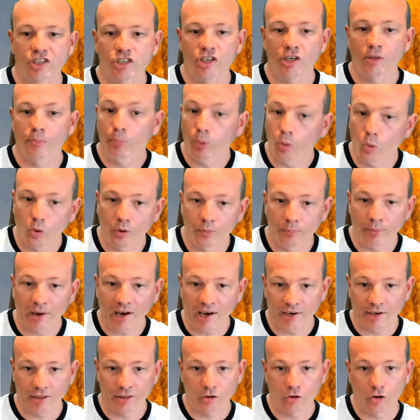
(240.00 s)
important
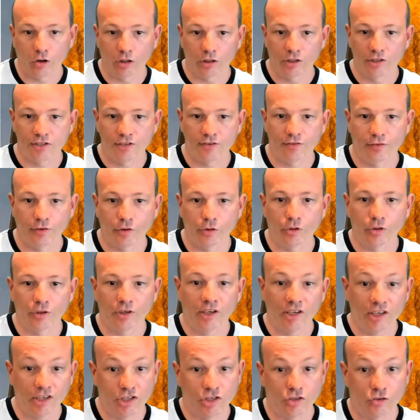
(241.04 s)
part of the Collins Food
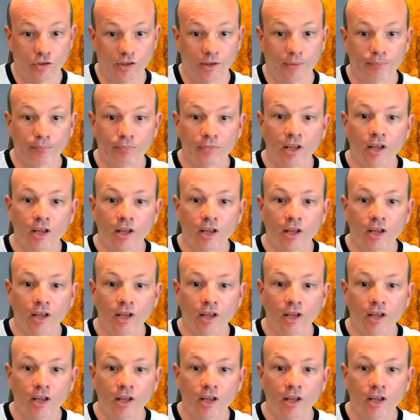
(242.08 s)
history.